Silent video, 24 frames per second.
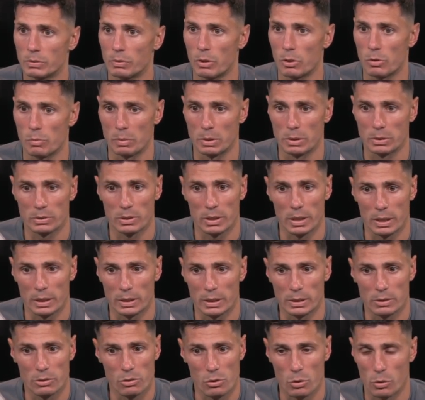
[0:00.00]
which means, like,
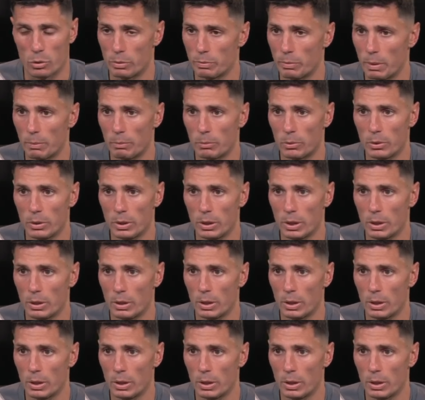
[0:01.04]
that's short memory.